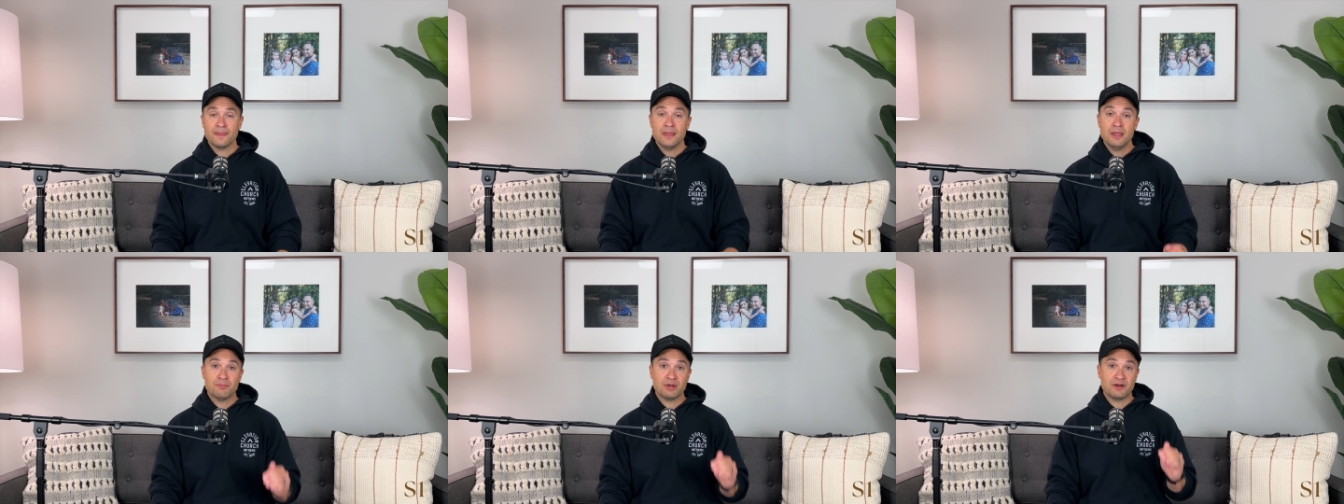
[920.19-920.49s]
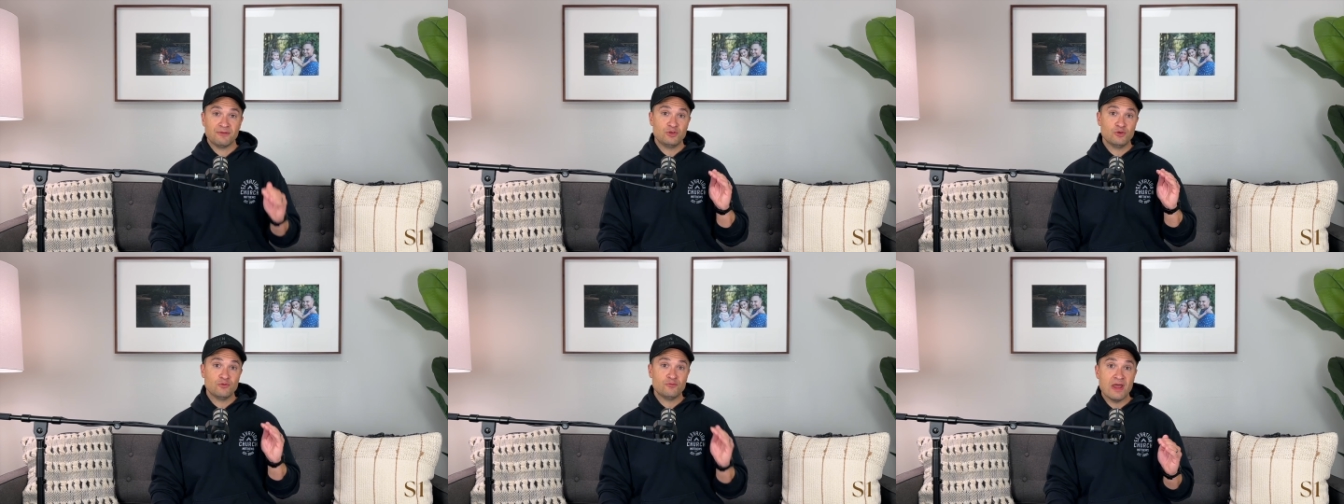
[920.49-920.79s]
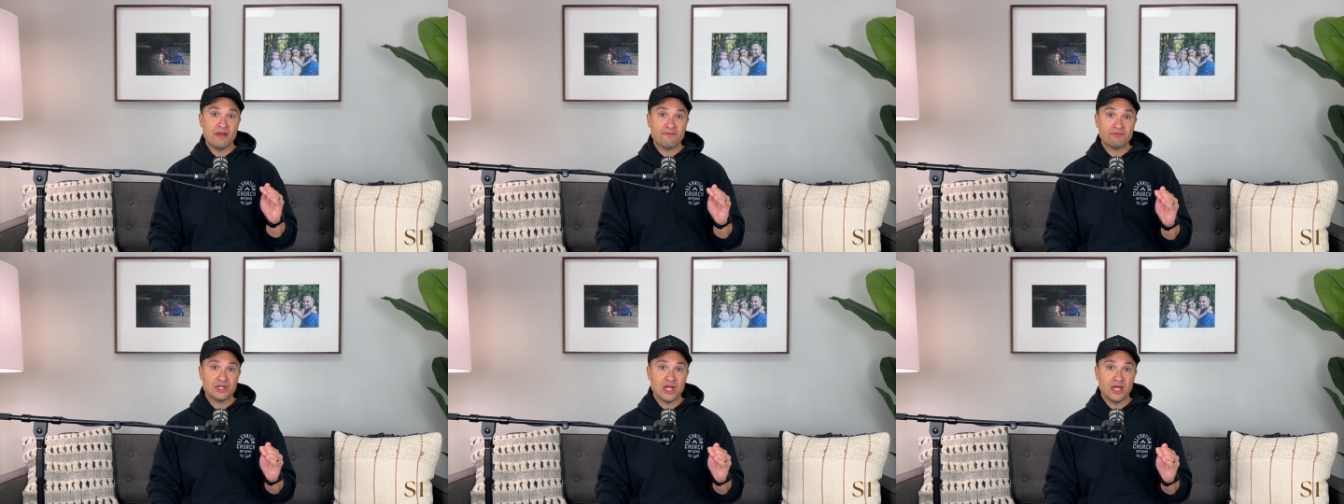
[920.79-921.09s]
But if you've
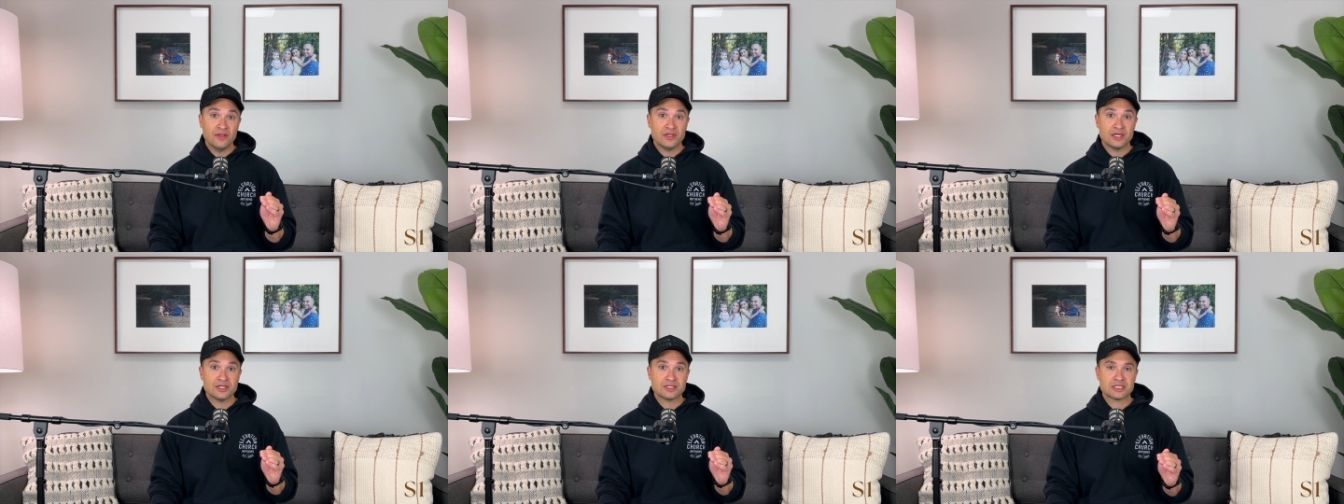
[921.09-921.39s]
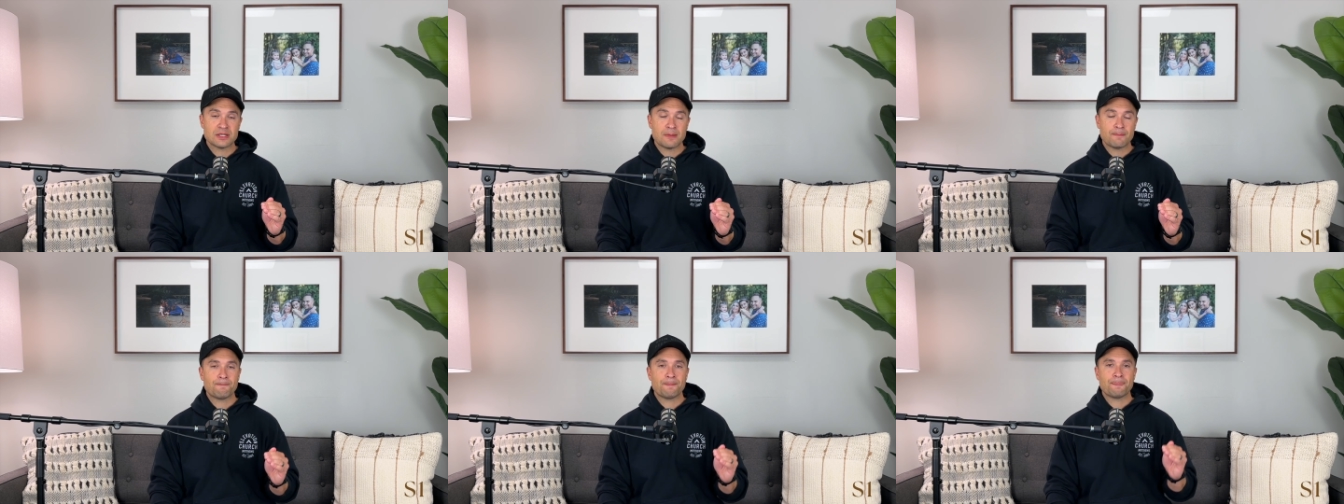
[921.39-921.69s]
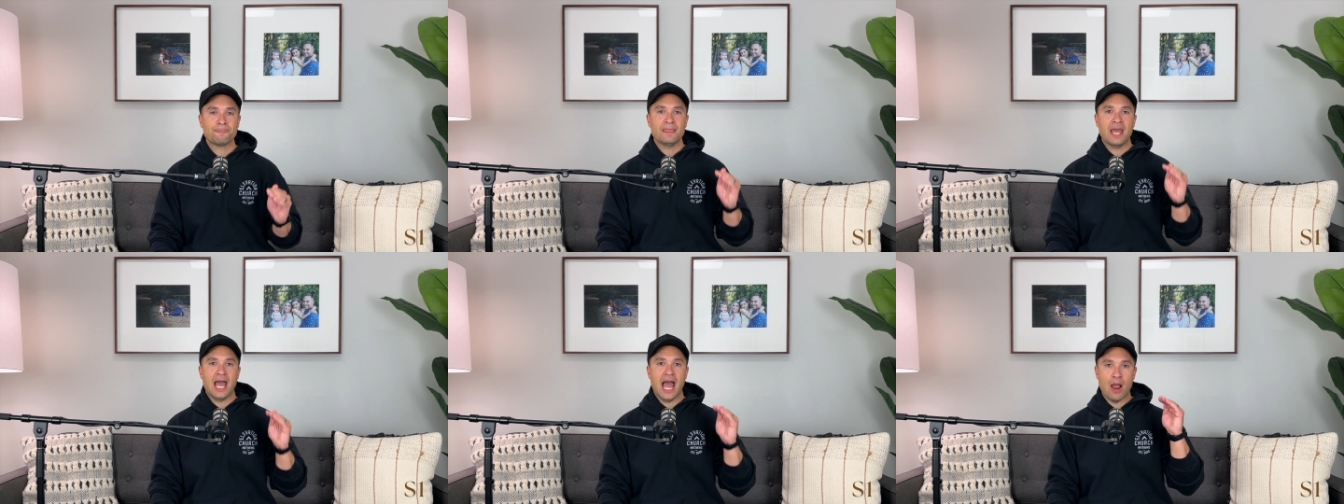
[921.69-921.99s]
never done this,
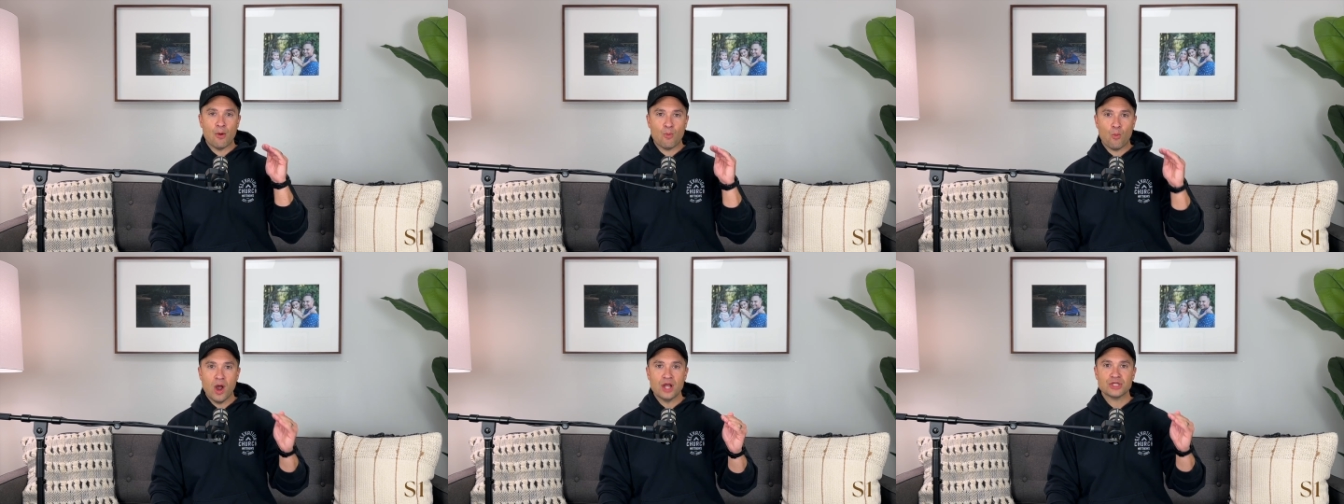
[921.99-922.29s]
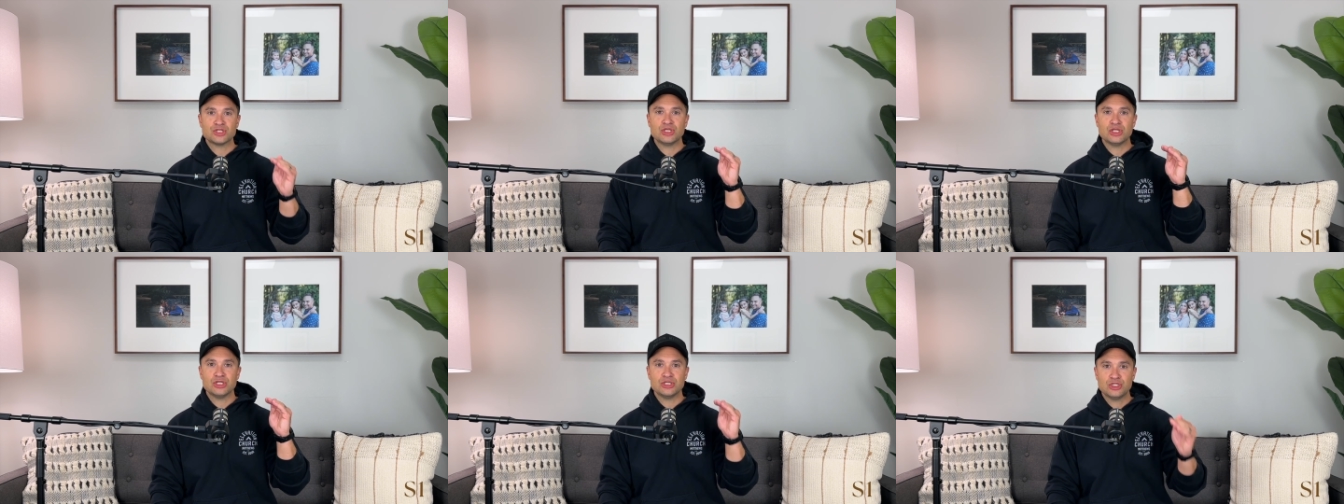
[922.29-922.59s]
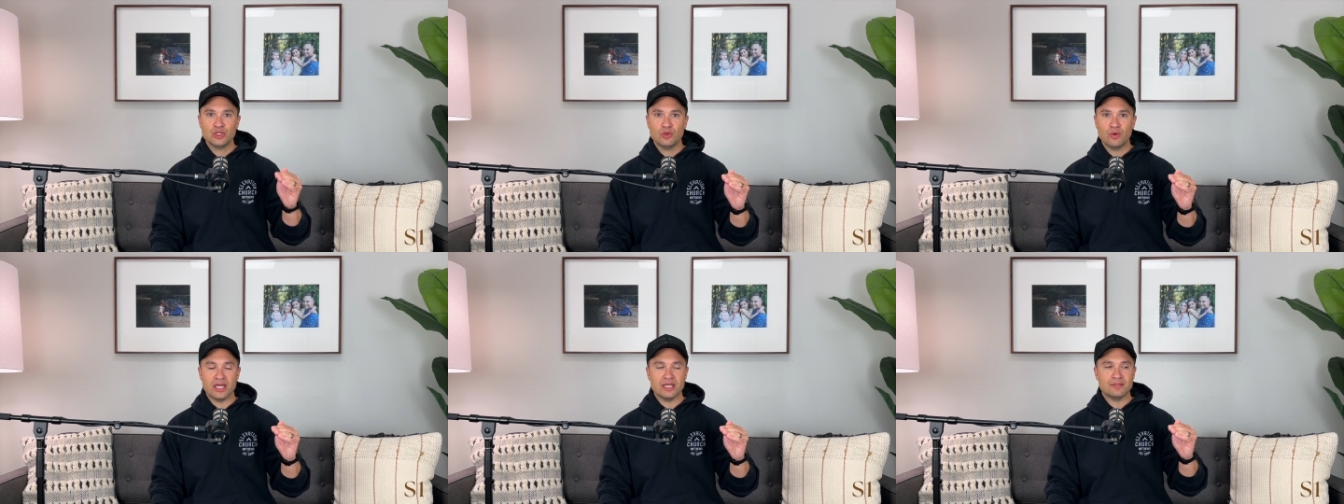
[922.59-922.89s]
I want you to
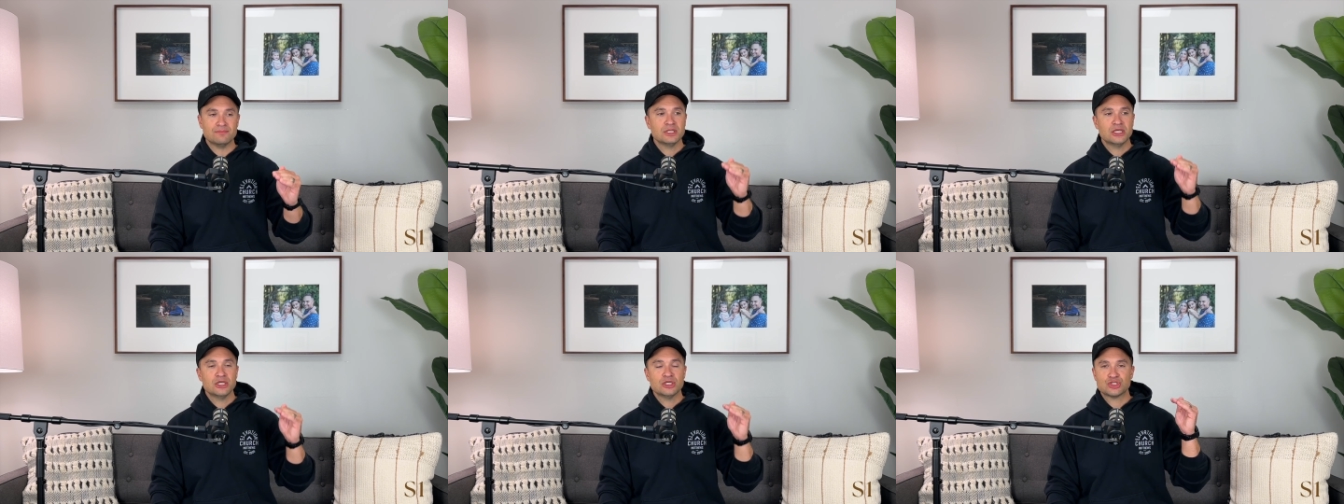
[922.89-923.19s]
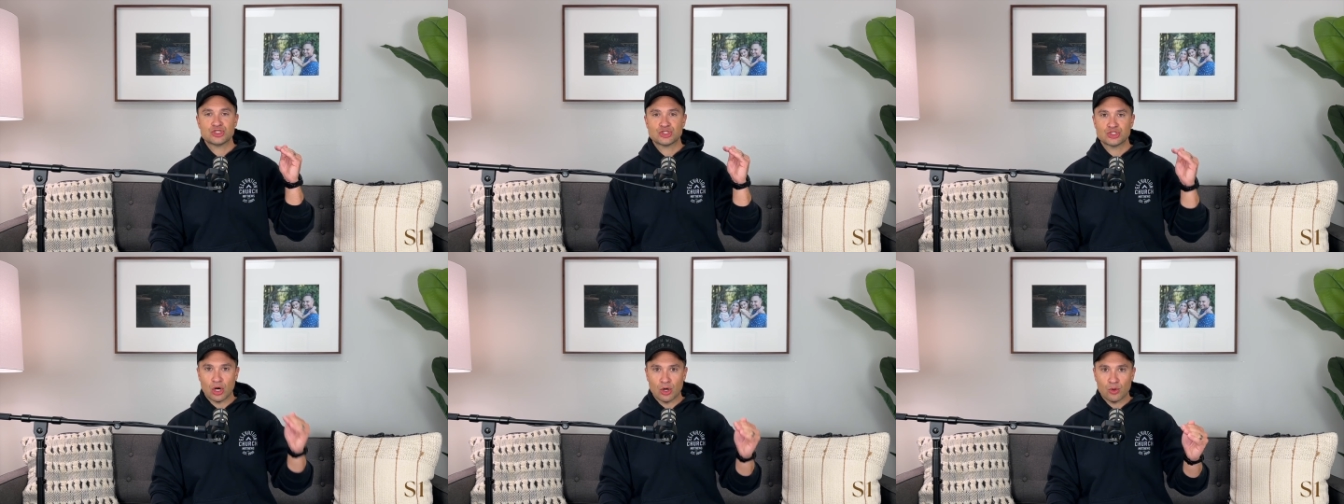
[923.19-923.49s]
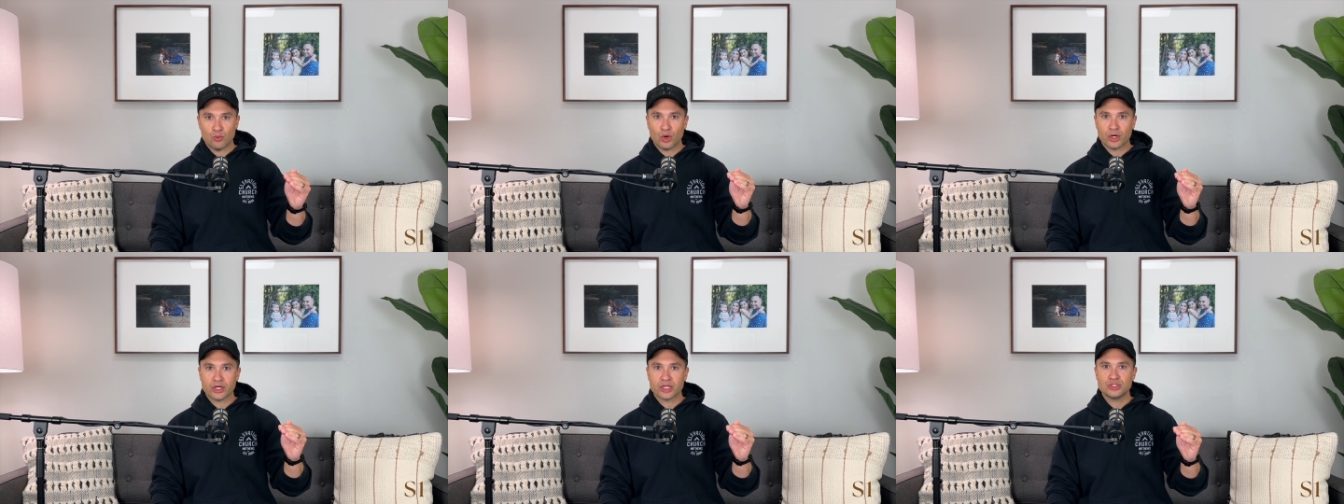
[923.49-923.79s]
do it. Start
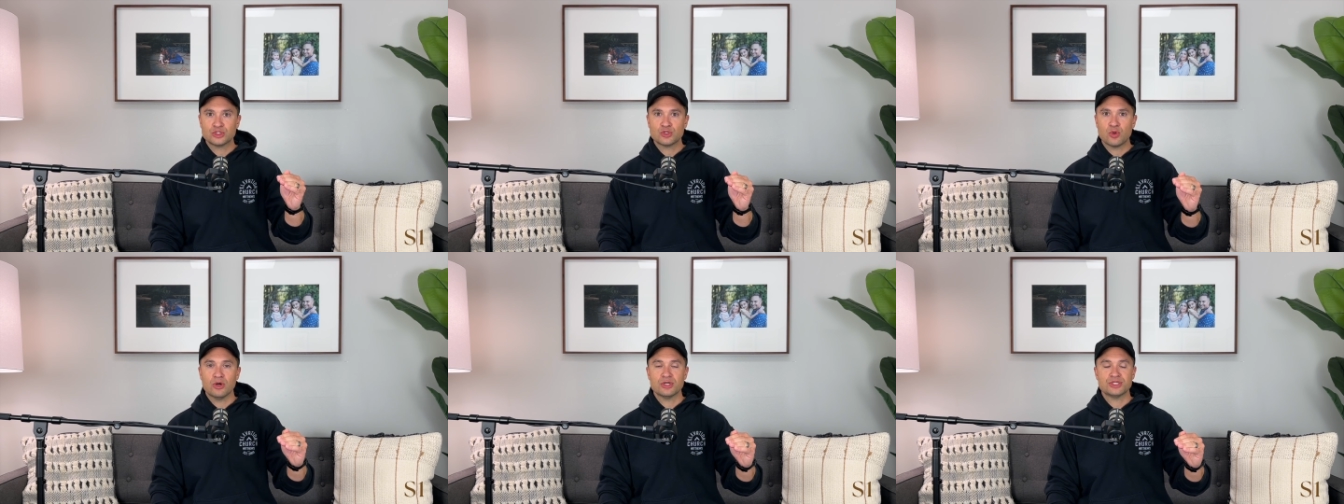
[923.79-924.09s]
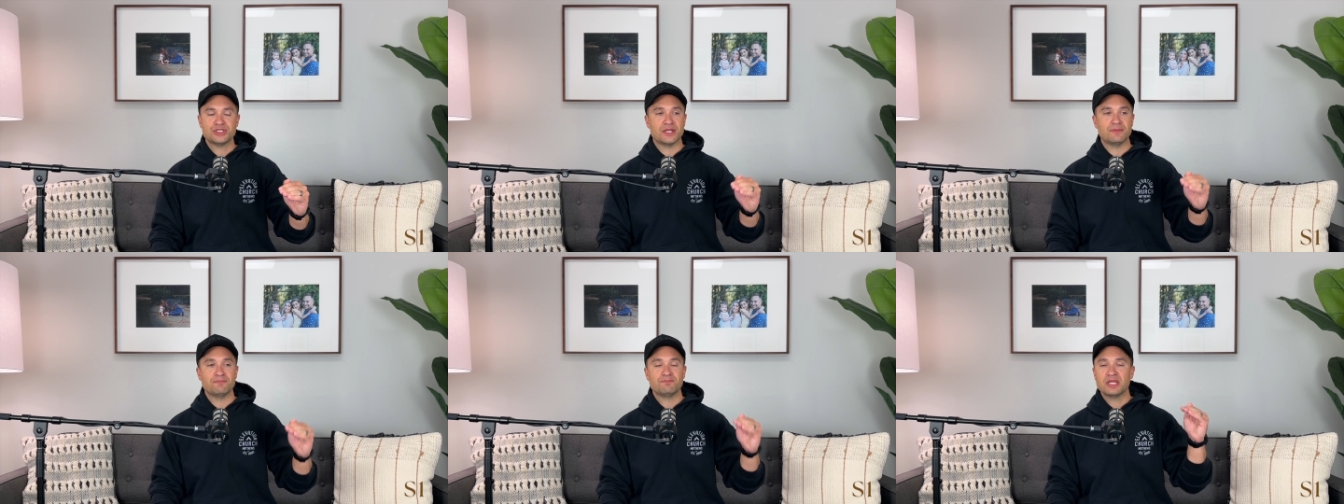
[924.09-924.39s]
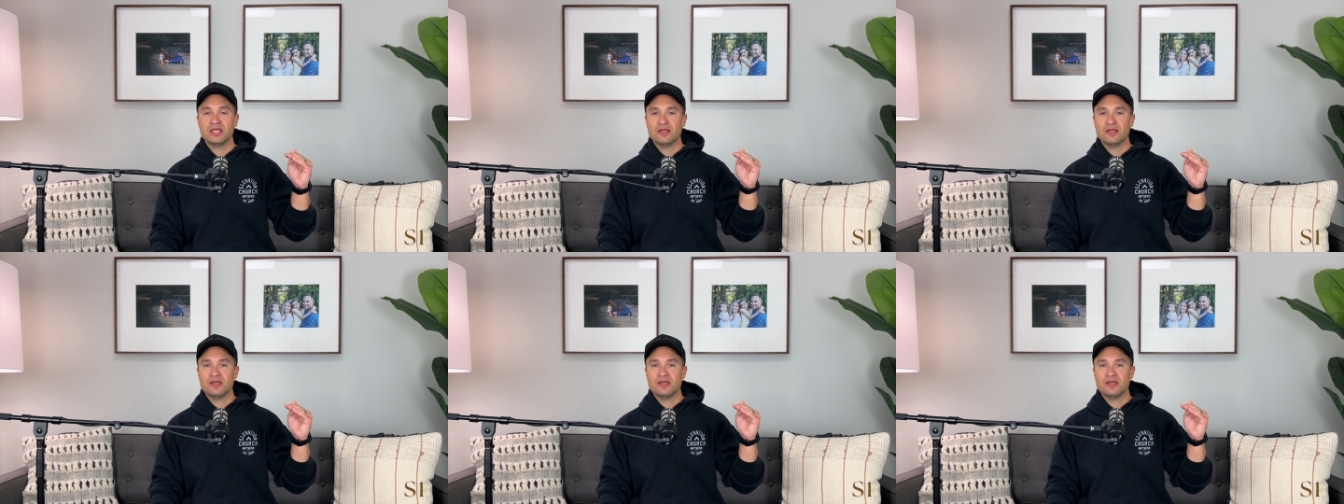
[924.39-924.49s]
working towards it.